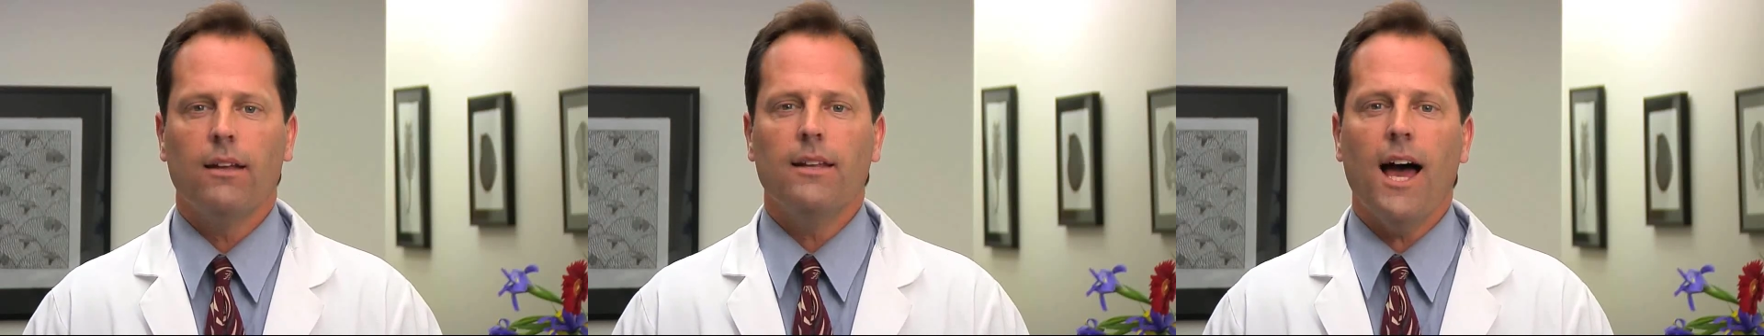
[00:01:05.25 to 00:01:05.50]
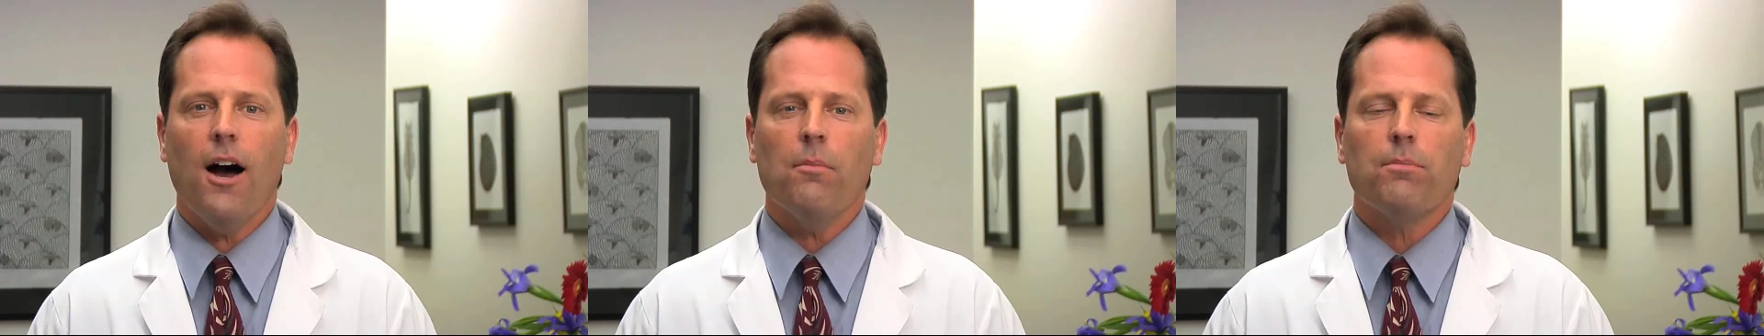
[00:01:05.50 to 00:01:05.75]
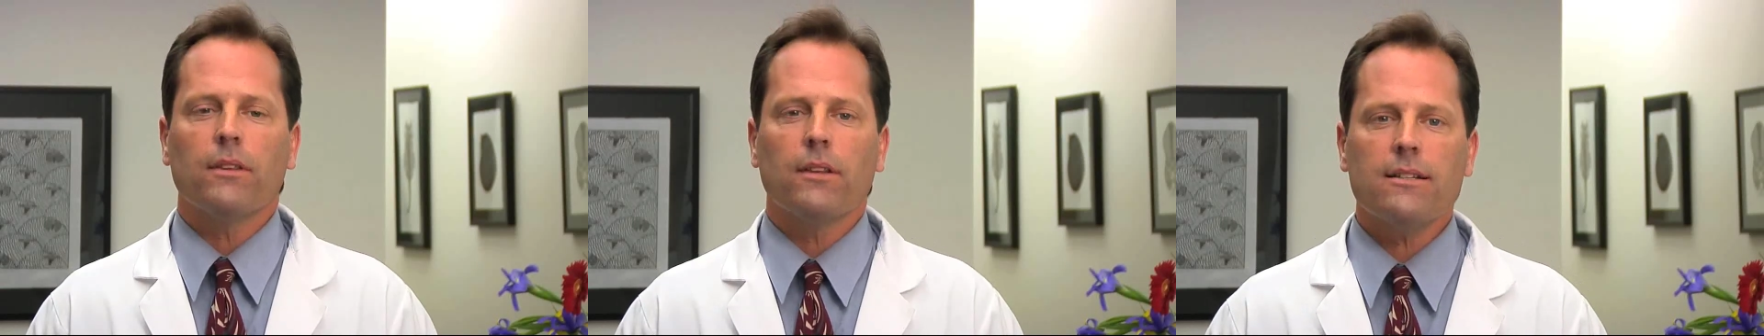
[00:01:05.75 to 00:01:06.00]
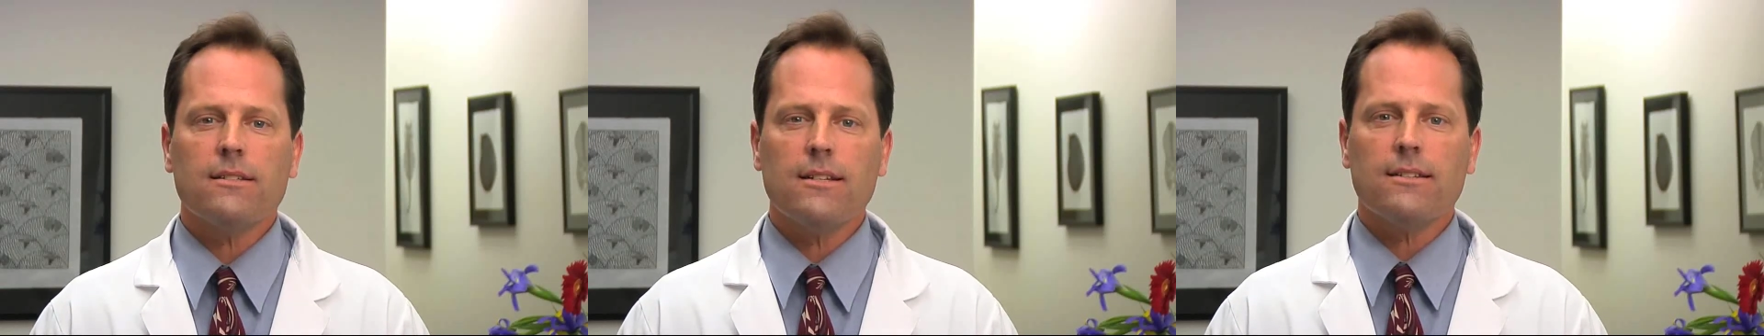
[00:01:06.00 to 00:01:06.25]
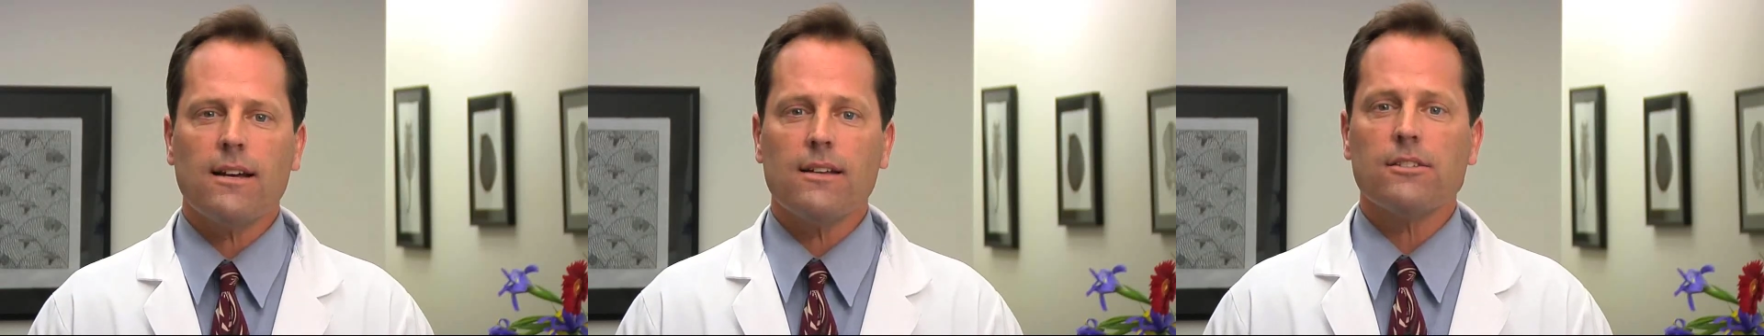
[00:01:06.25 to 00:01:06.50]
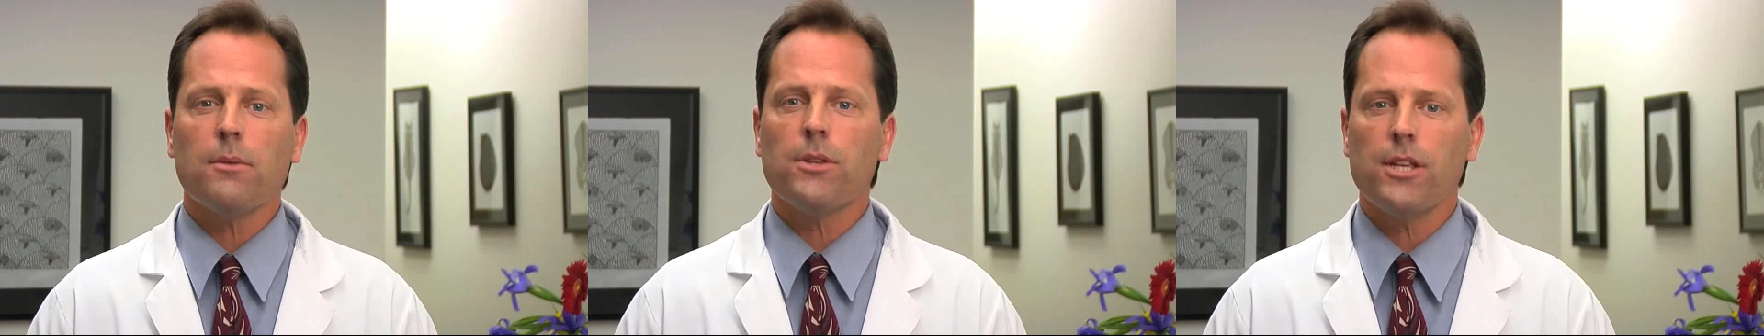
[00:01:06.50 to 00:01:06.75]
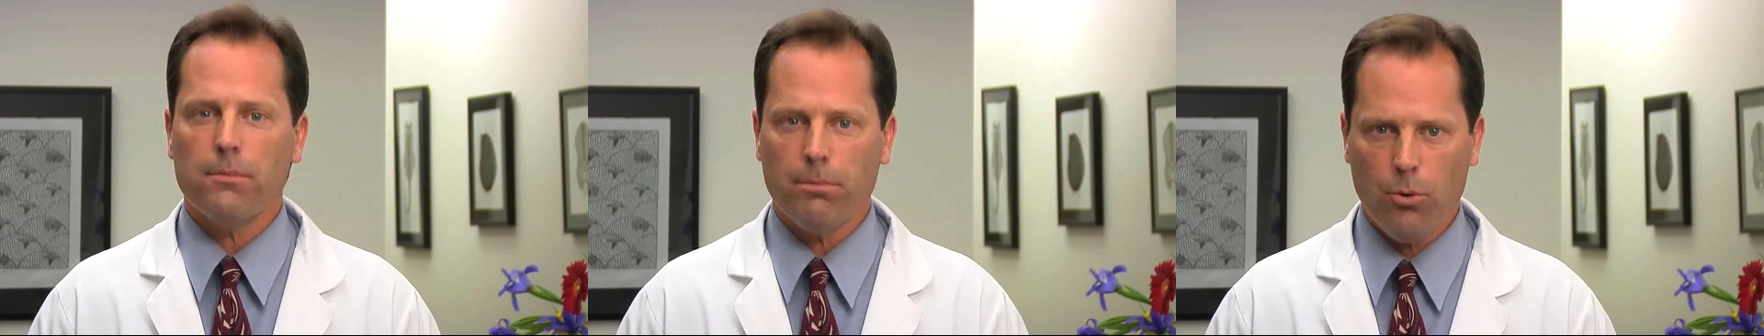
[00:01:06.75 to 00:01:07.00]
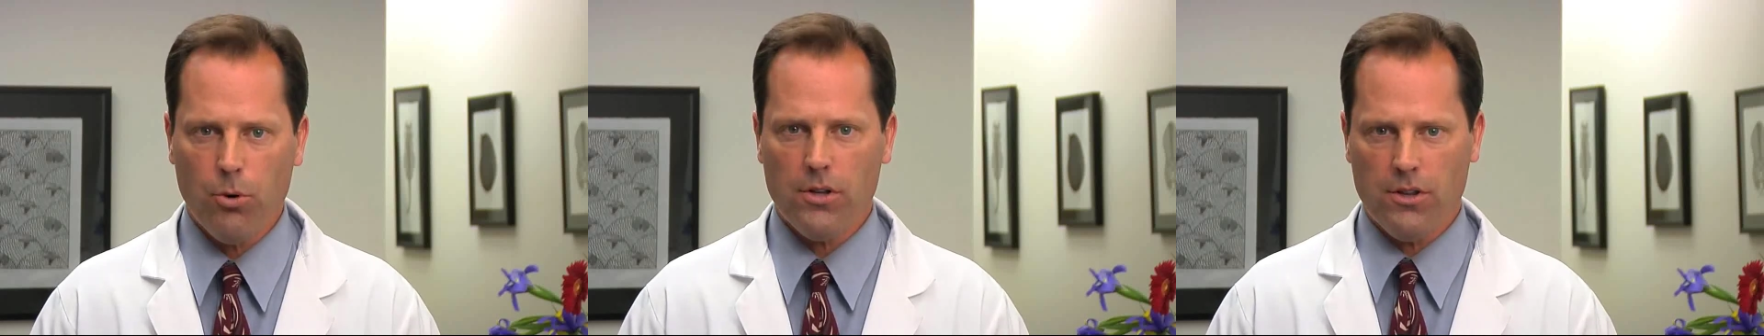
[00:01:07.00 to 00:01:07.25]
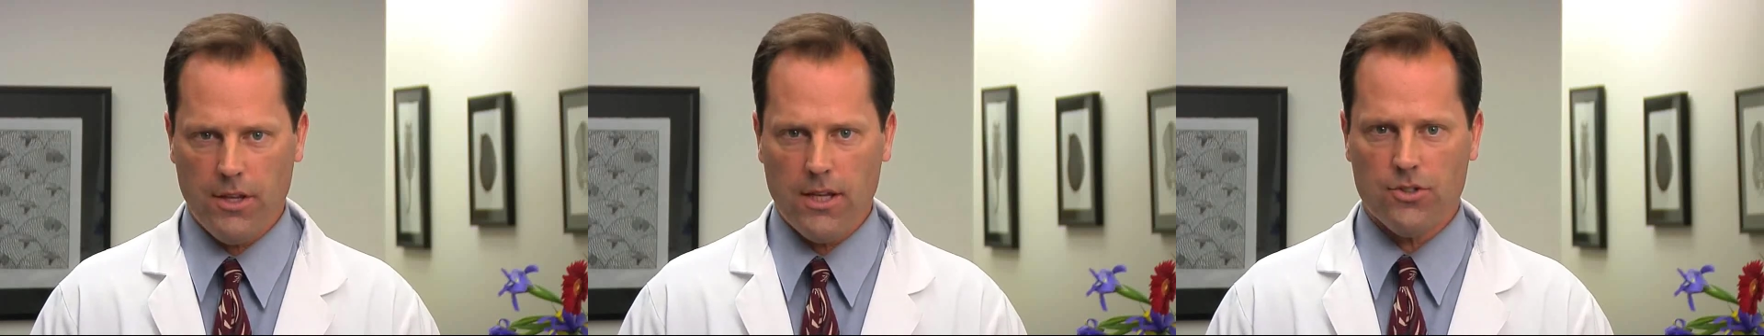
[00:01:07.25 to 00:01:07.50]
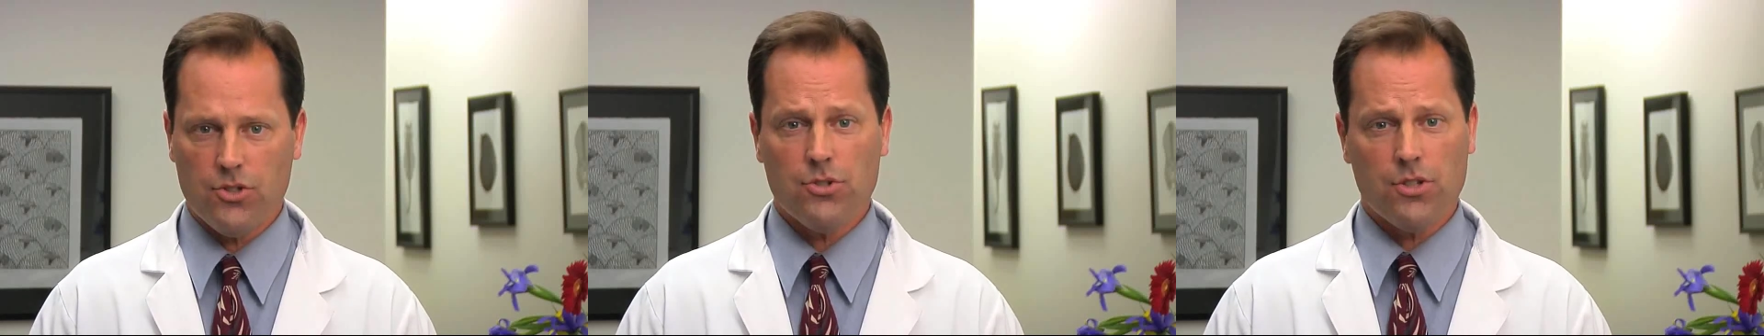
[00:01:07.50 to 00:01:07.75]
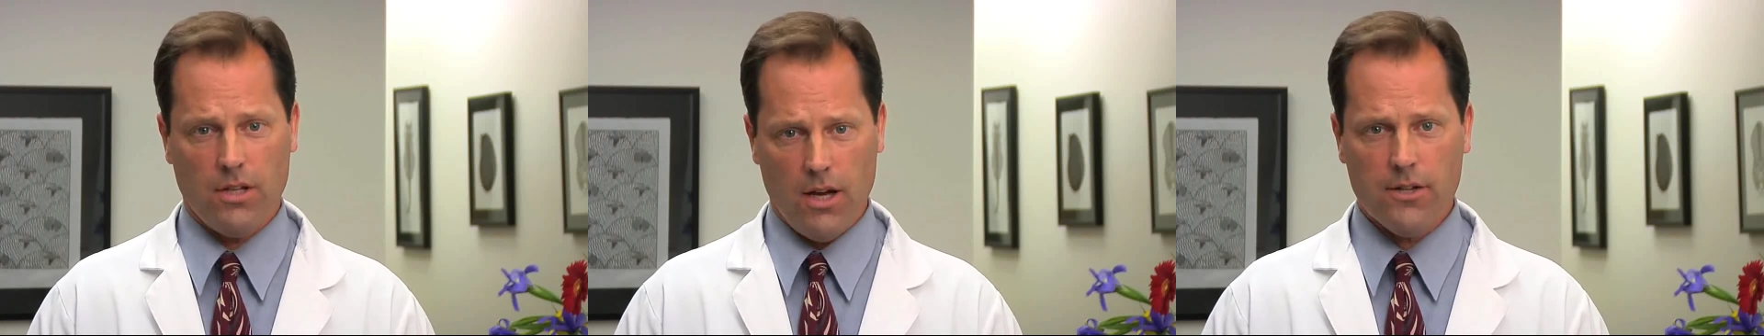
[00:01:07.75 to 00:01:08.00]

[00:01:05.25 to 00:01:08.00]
Now, let's discuss some of the important things you should